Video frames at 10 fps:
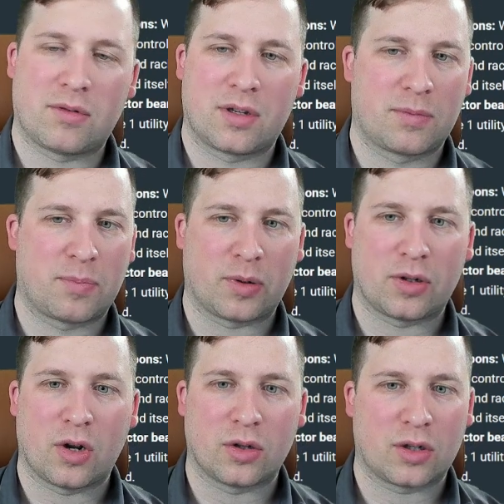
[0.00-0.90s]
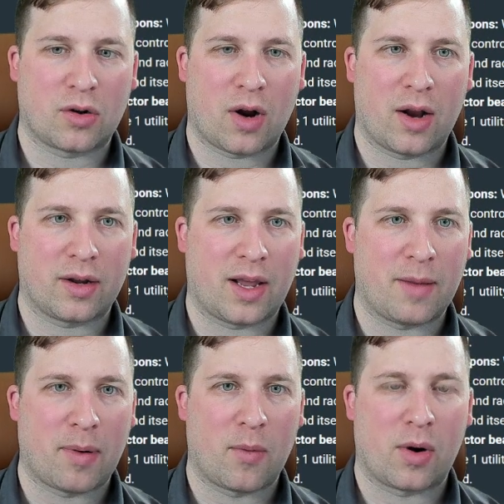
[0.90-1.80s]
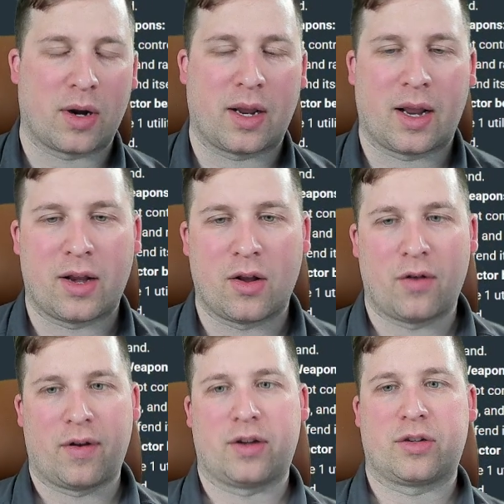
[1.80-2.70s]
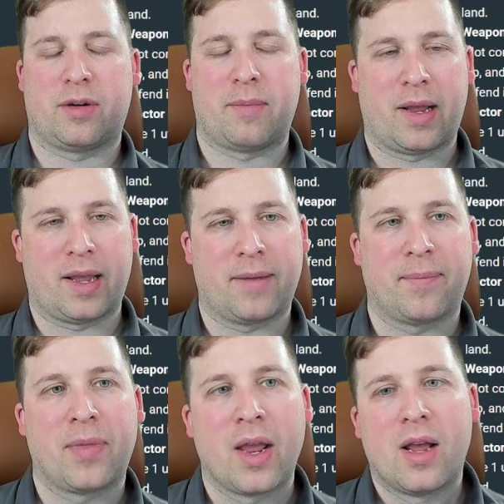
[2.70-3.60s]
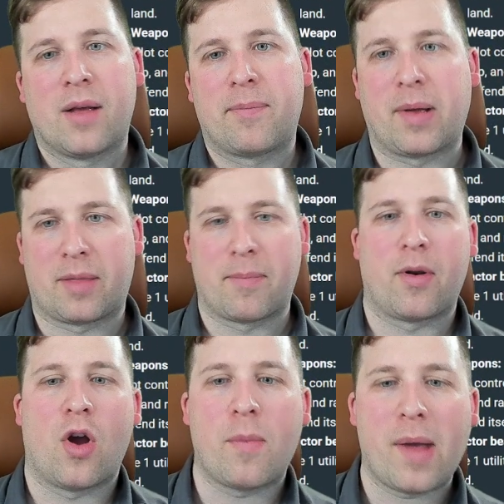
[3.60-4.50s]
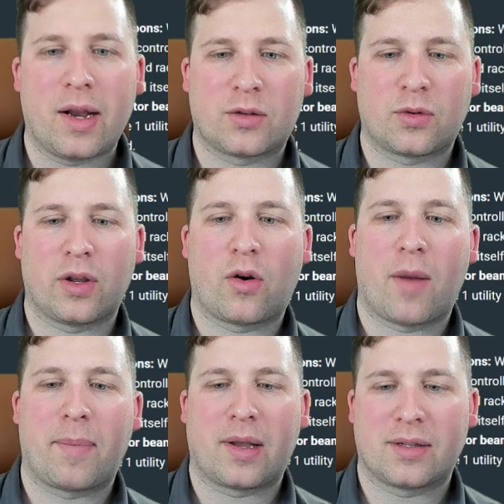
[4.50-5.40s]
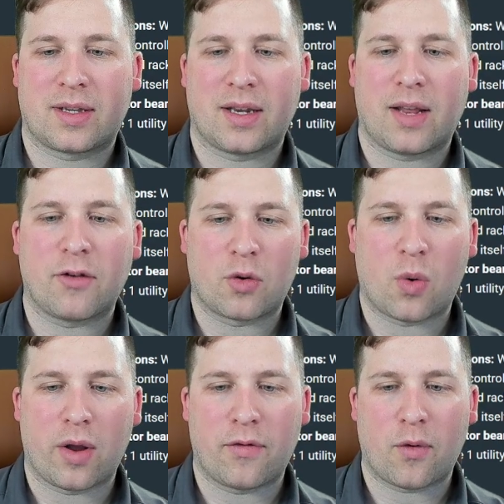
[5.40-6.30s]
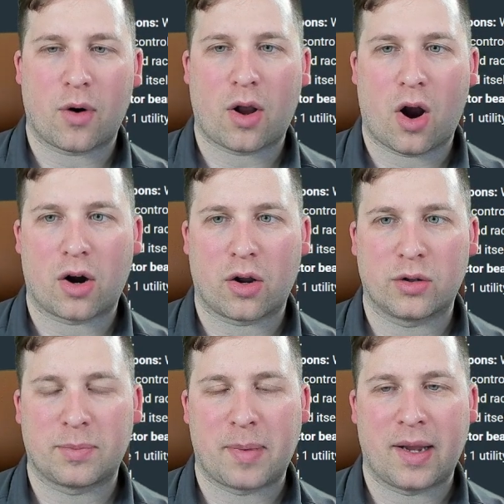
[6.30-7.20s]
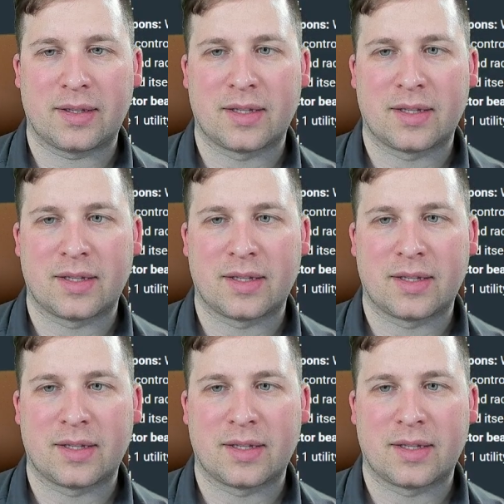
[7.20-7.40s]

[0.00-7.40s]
put your nose to the ground and keep on working, and you'll eventually make it. But the Nomad is really great because it's going to give you 24 cargo space,